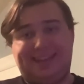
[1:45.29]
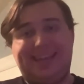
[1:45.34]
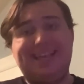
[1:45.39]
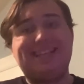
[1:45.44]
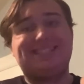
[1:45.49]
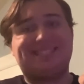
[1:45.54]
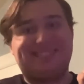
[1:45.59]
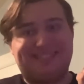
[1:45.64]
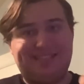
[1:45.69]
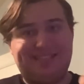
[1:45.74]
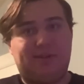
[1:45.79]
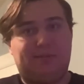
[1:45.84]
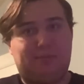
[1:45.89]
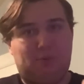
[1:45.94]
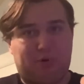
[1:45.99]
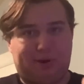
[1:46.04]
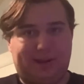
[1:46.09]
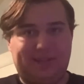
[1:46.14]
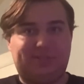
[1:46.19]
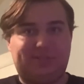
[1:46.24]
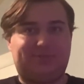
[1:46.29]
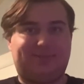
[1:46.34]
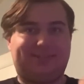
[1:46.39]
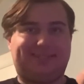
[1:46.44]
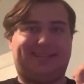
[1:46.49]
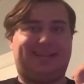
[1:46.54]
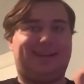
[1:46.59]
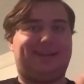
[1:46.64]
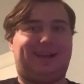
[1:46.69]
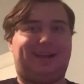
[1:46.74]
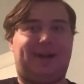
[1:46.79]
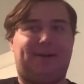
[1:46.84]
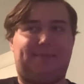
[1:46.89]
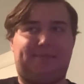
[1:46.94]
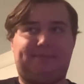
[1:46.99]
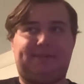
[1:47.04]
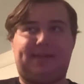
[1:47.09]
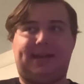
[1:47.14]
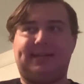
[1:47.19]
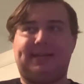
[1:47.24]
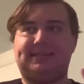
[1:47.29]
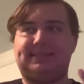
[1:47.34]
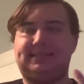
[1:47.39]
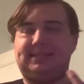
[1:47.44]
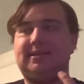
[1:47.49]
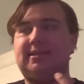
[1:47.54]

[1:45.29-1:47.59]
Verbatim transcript: is still more interesting and complex.